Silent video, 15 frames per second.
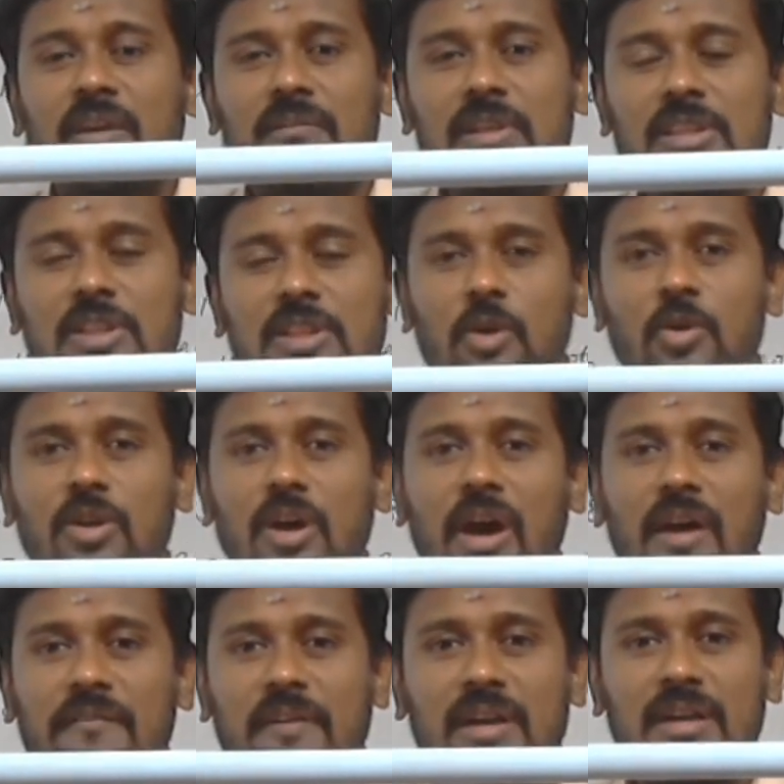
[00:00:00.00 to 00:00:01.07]
Without
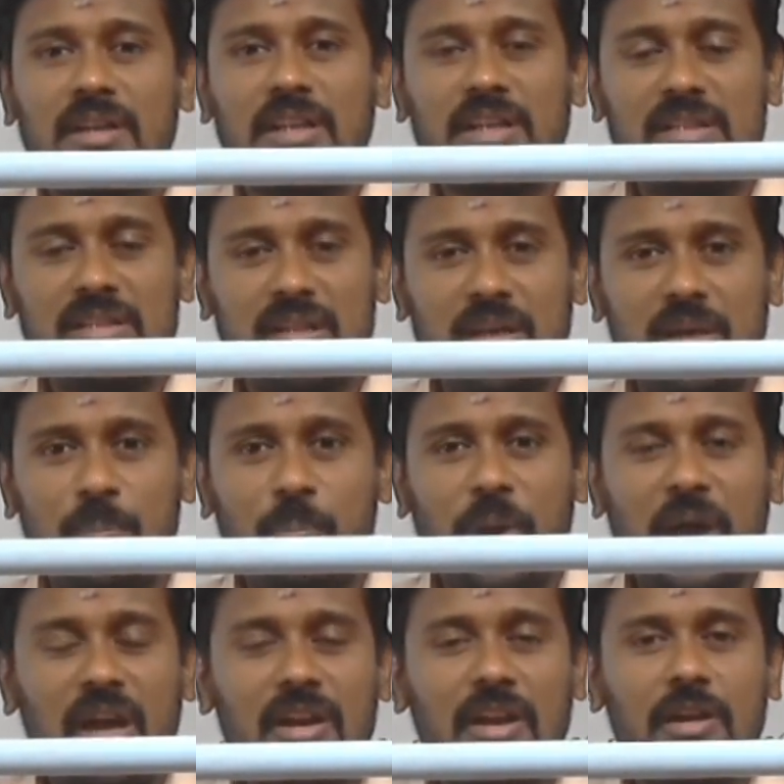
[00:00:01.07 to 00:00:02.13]
affecting the
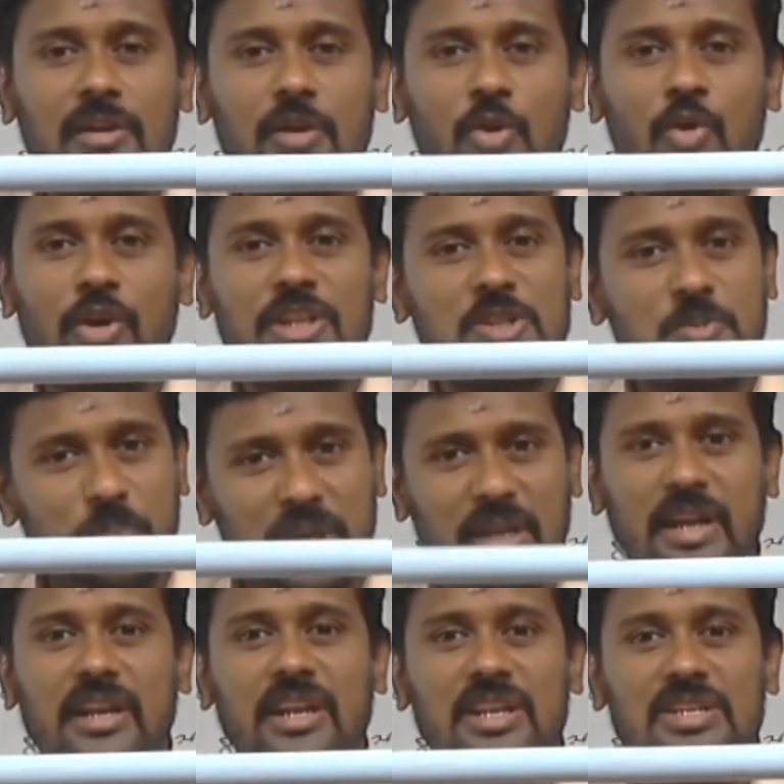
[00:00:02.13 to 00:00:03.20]
parallel to HP
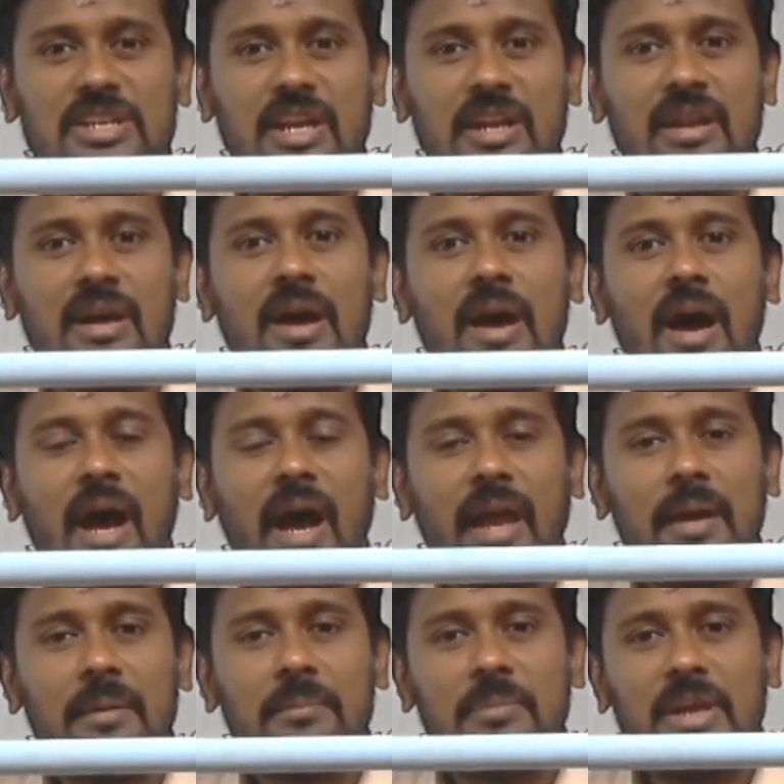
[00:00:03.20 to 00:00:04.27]
condition, I
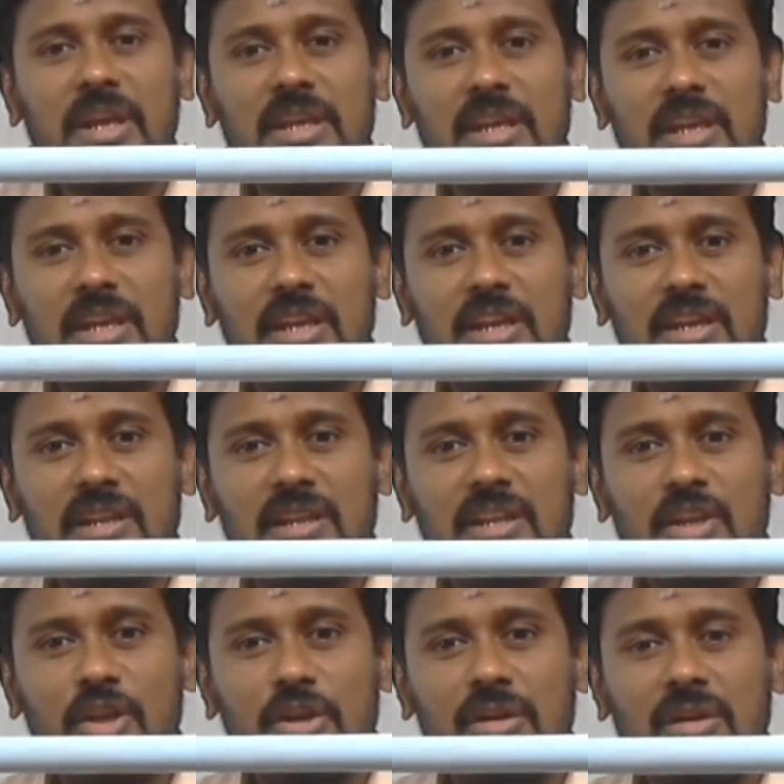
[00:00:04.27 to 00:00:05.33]
am making it
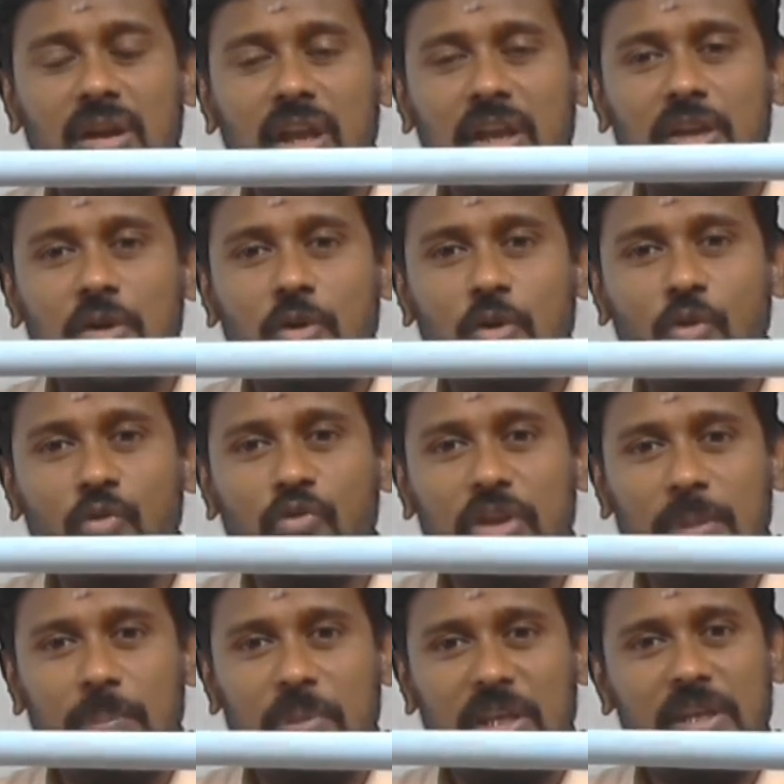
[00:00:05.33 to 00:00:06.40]
inclined to
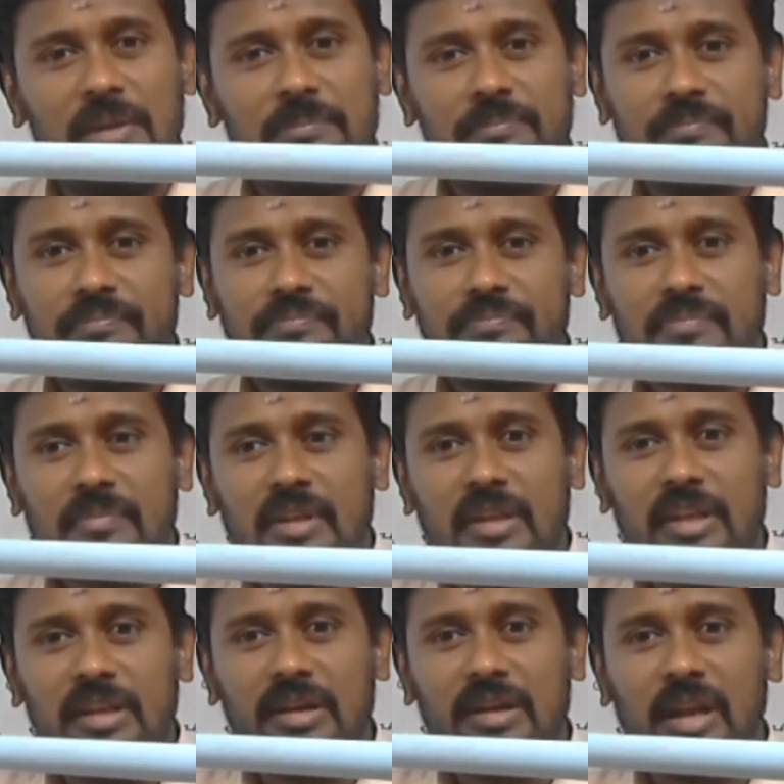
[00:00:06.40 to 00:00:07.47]
VP.
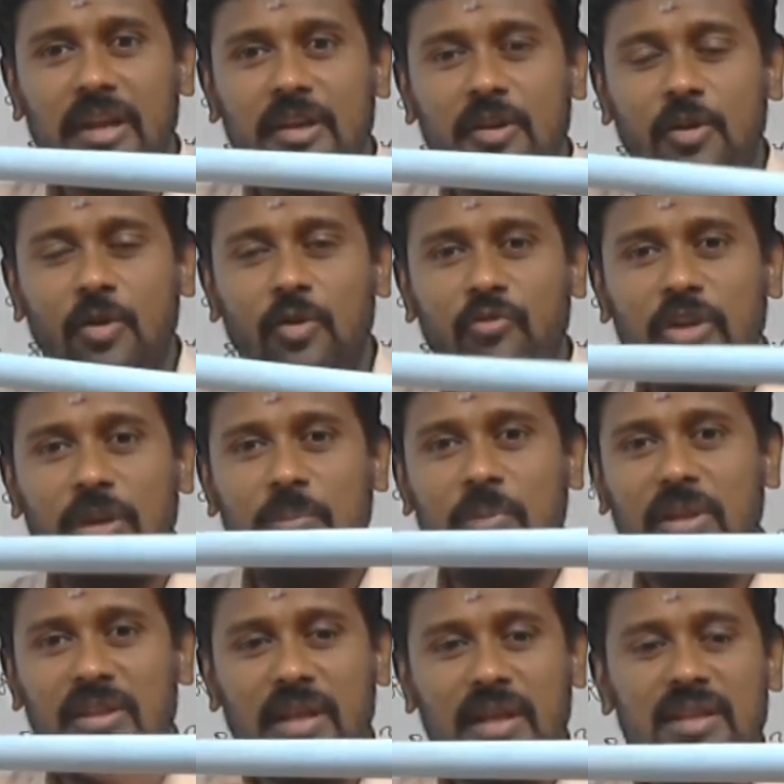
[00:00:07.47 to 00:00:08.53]
Inclined to
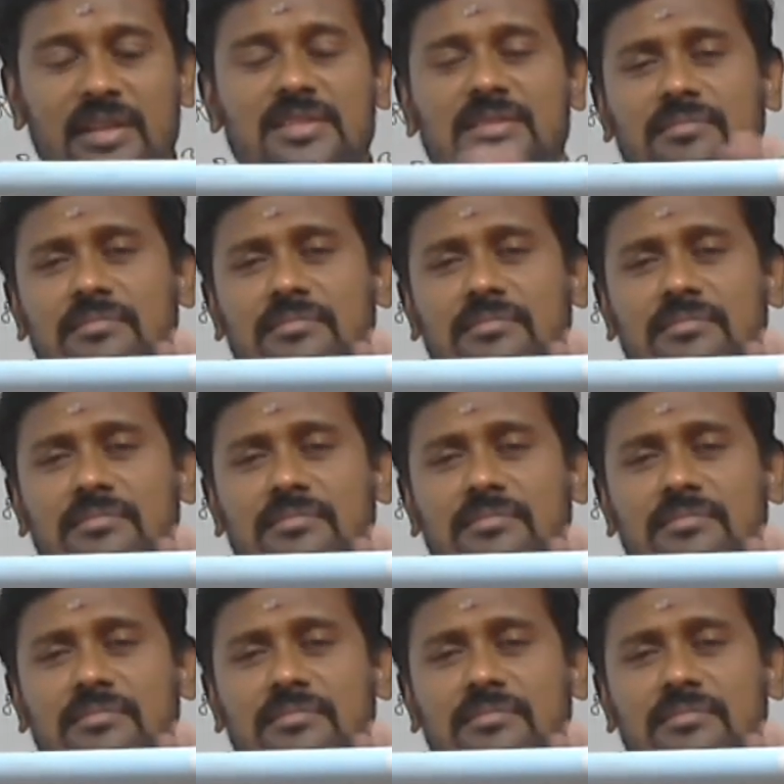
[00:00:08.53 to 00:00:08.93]
VP. There is